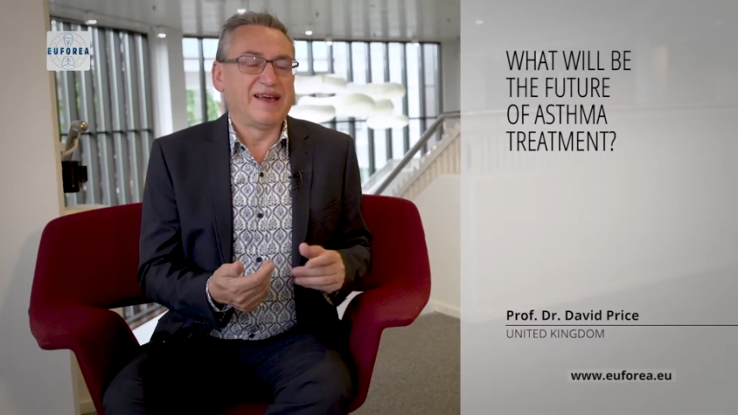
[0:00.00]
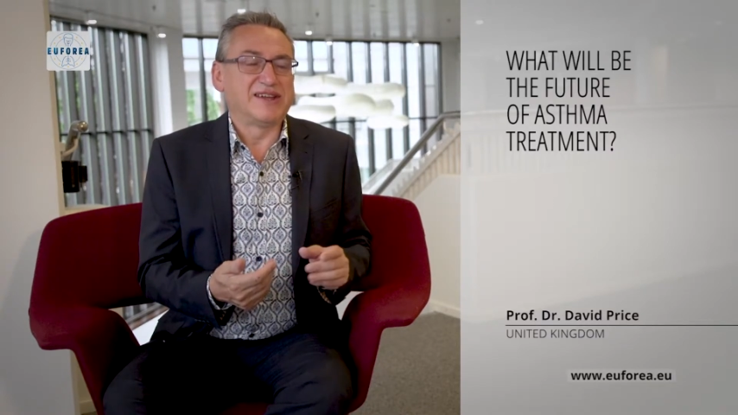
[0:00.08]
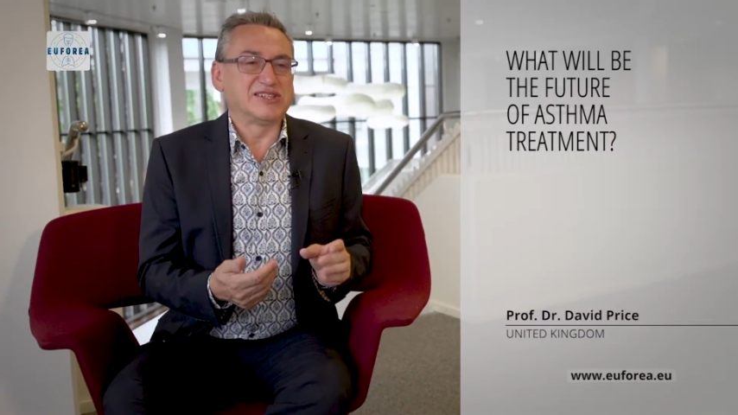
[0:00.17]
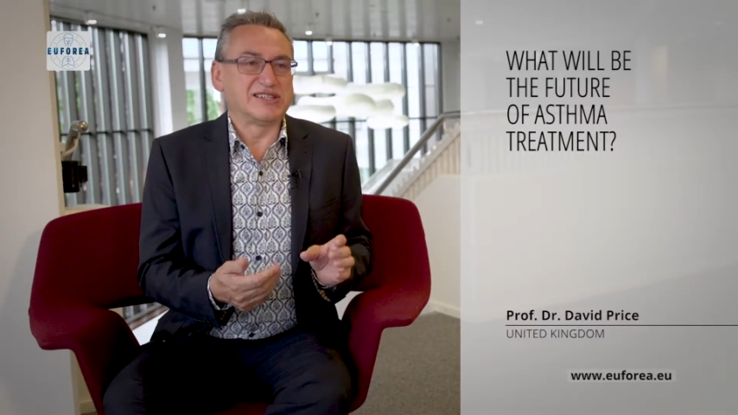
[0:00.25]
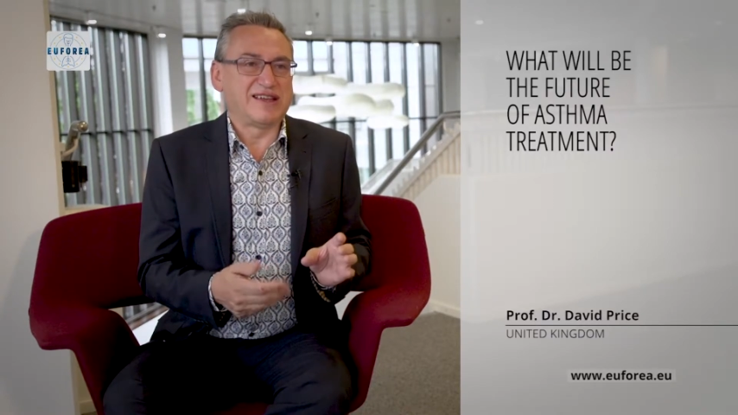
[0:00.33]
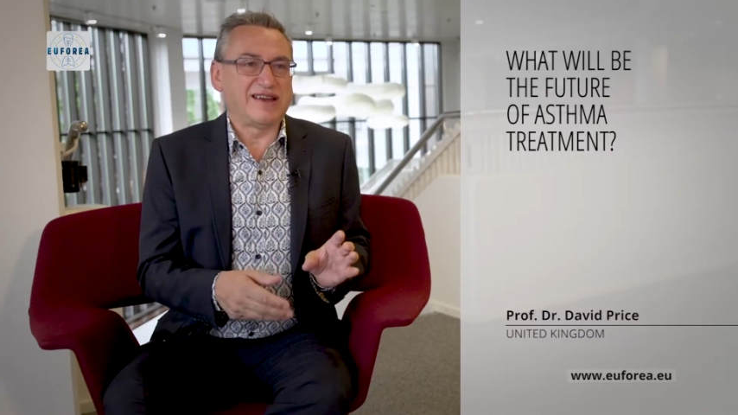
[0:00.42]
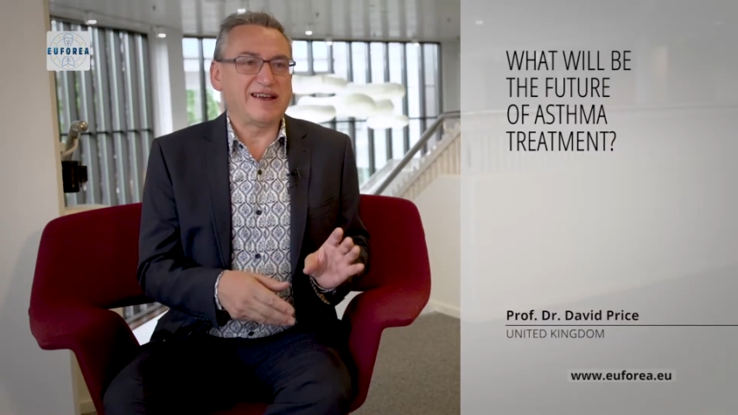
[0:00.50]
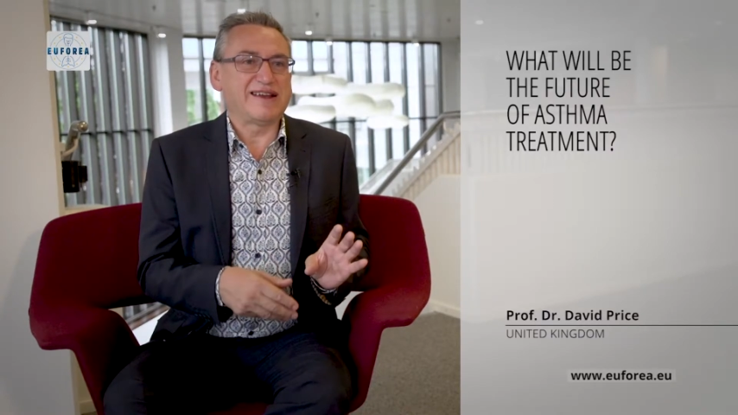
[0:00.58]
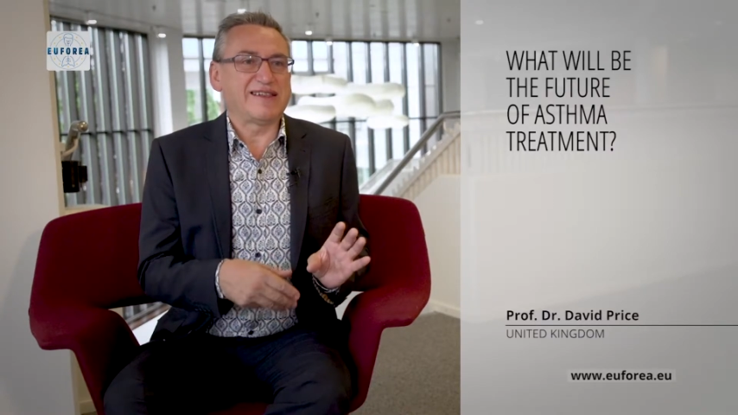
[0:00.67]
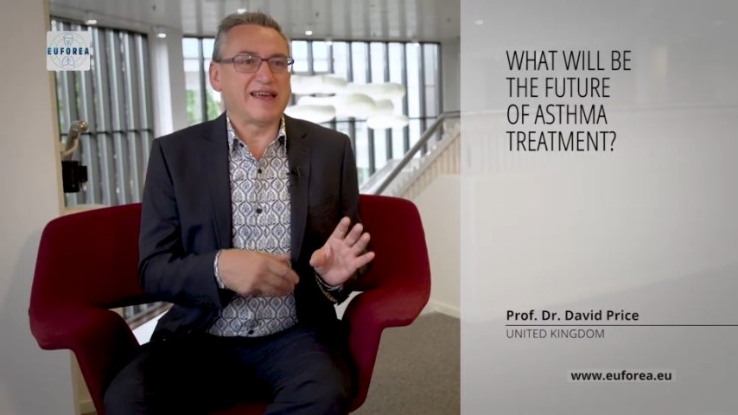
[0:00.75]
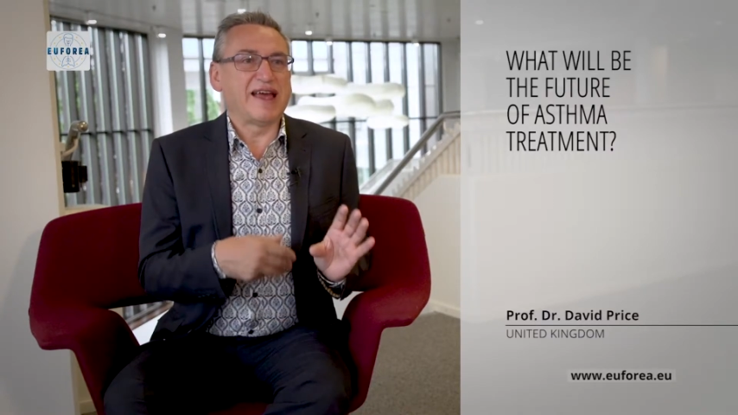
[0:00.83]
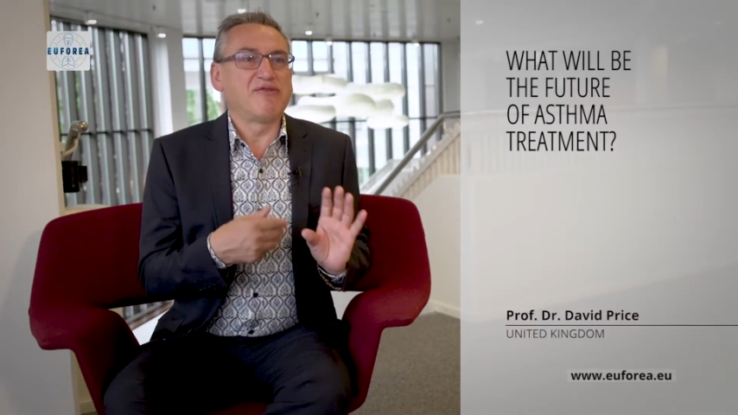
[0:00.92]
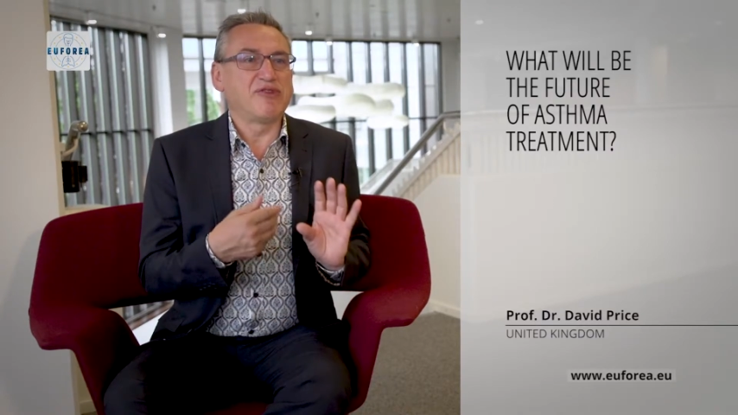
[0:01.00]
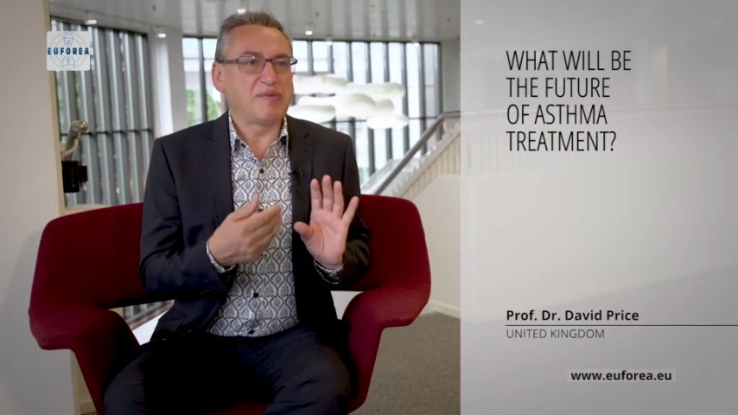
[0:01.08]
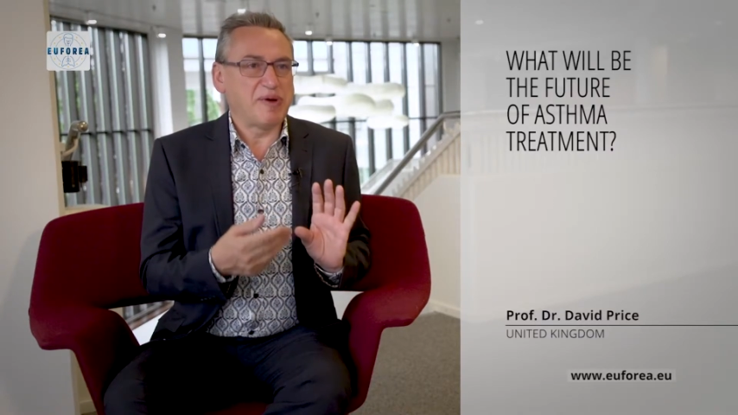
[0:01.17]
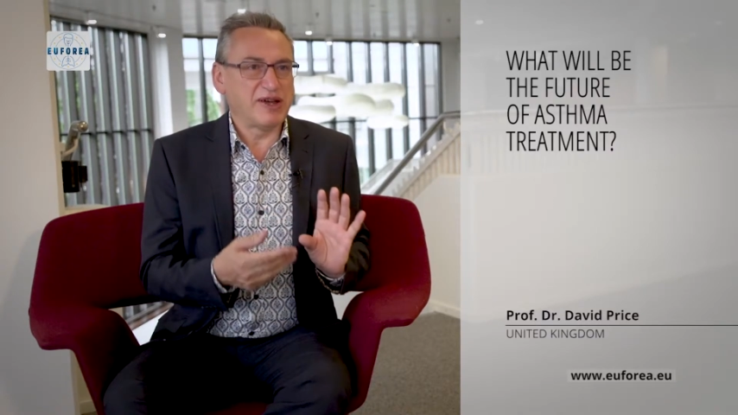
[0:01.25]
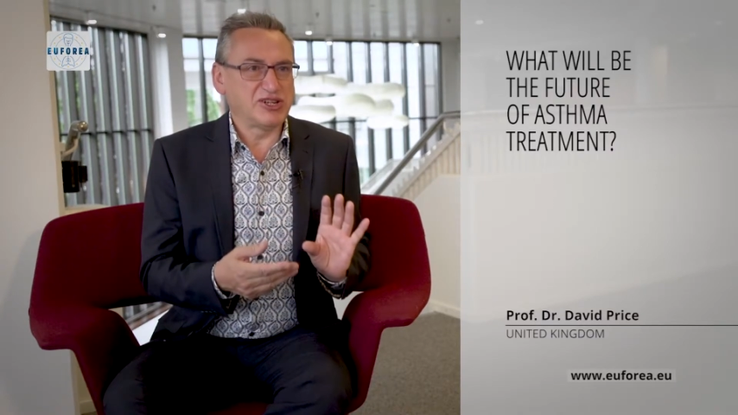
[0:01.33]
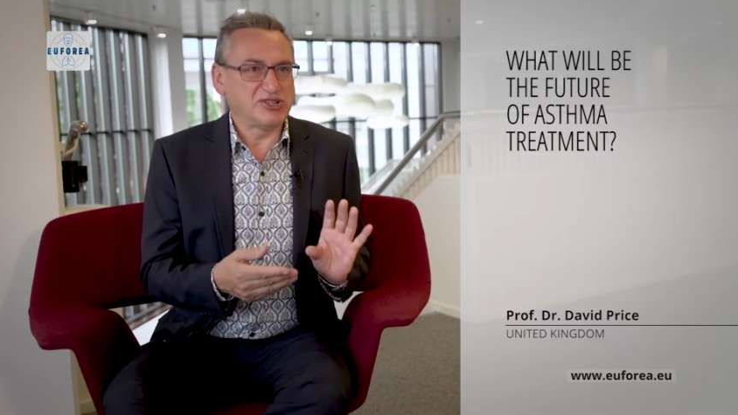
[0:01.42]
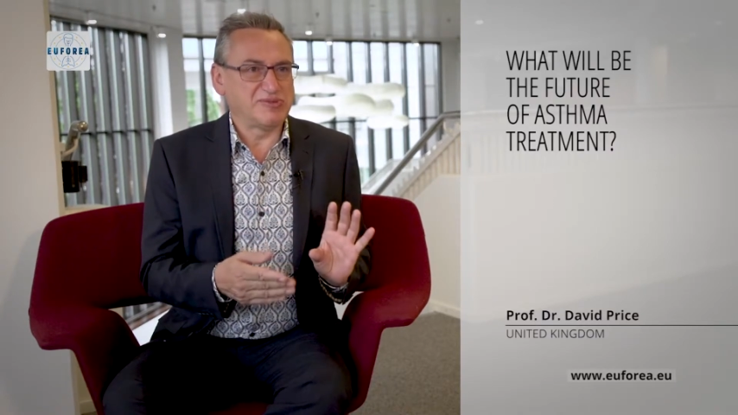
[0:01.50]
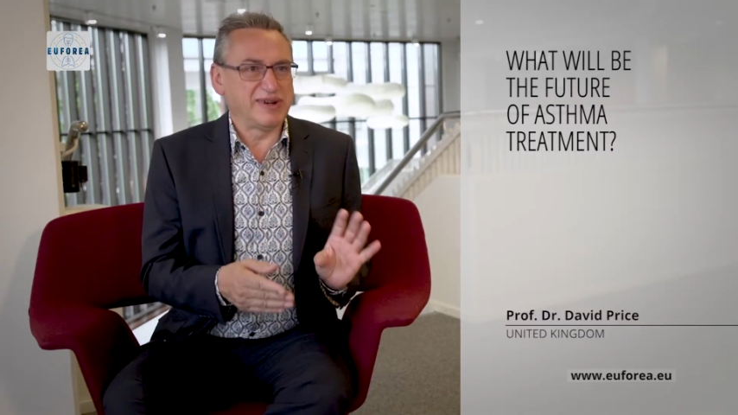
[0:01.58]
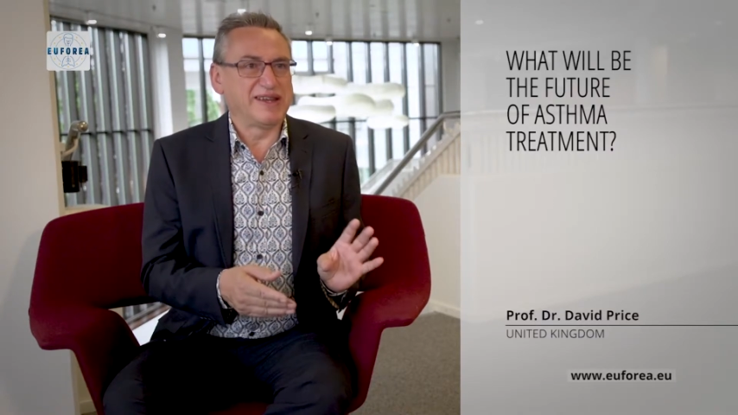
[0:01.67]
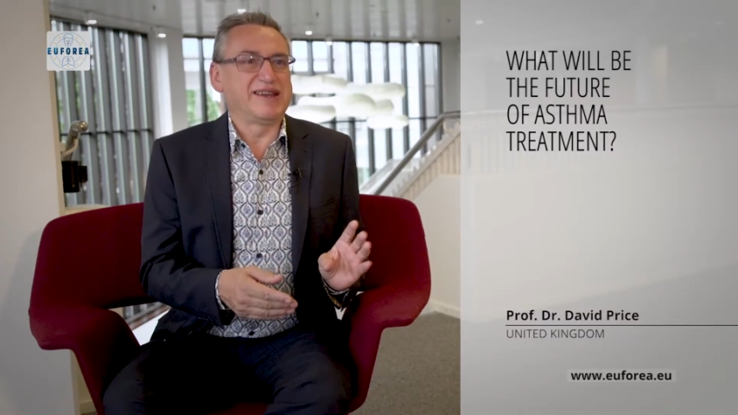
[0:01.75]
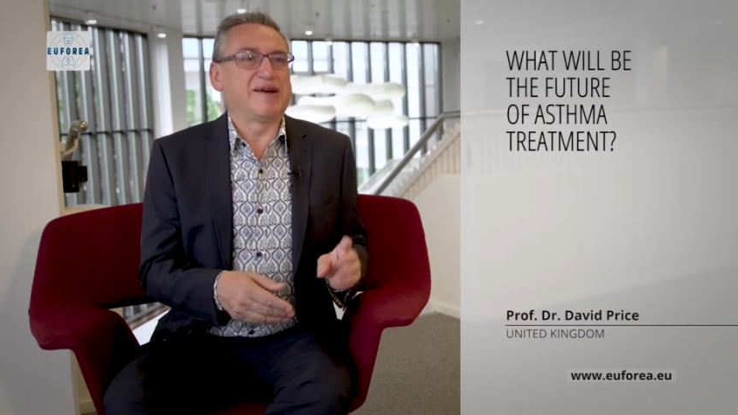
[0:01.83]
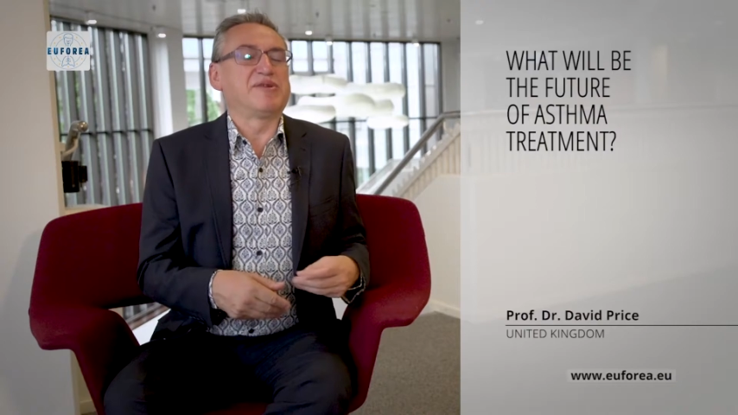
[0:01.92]
it is likely that every patient will
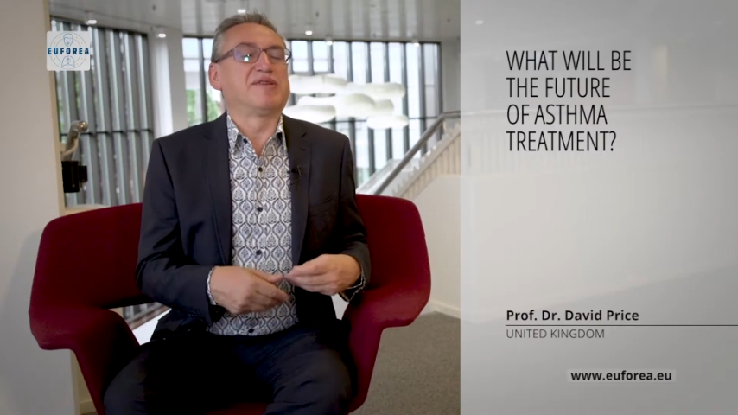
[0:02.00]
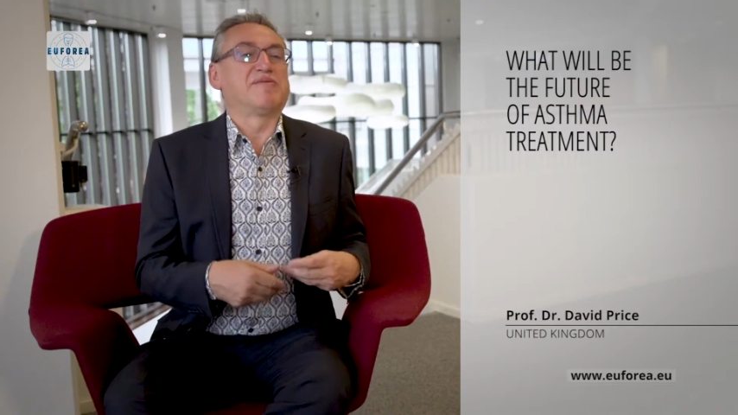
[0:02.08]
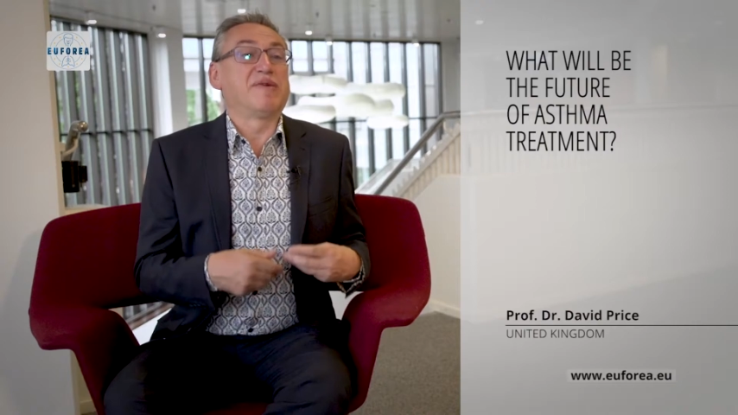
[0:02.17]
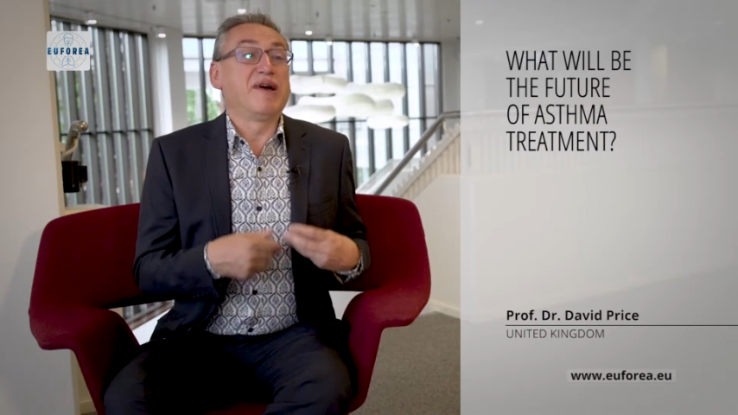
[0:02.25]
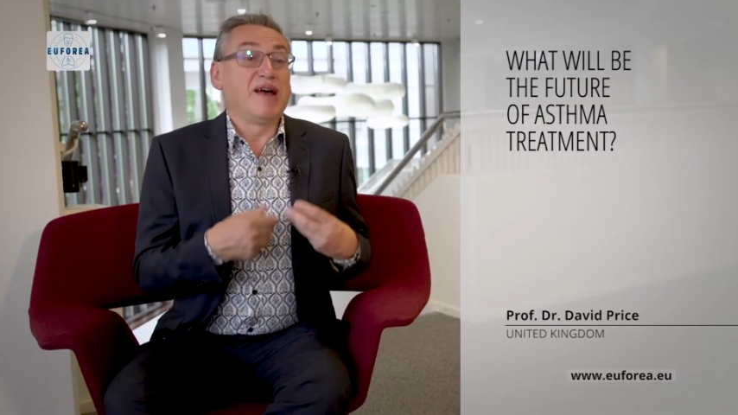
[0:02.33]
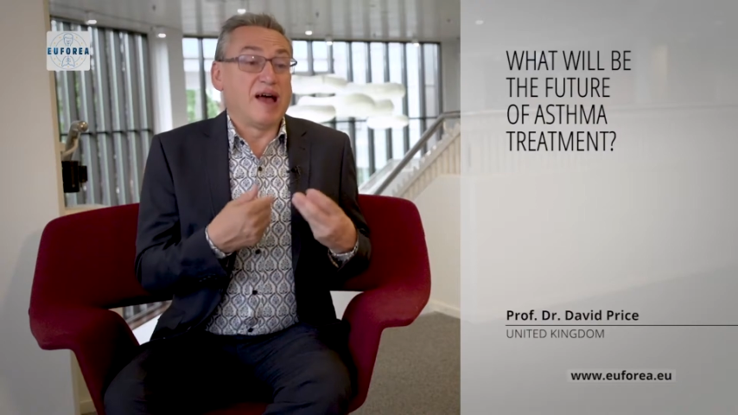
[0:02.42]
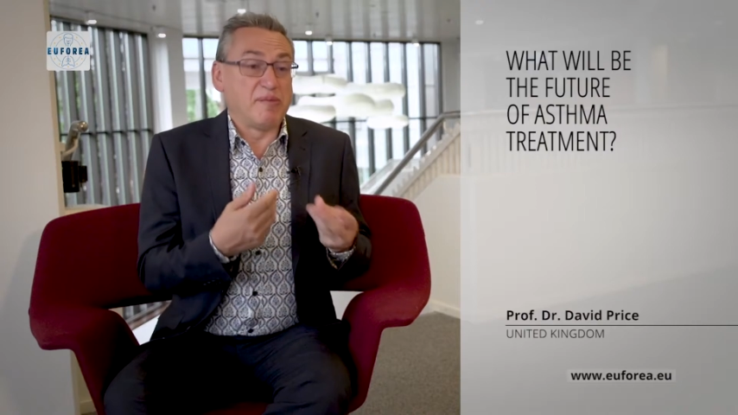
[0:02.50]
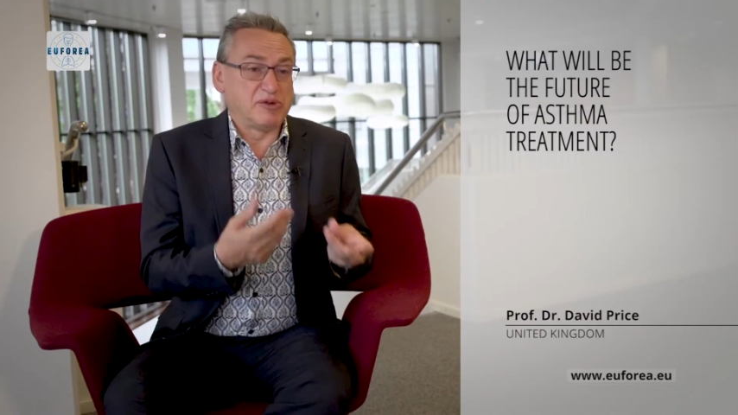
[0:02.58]
end up with a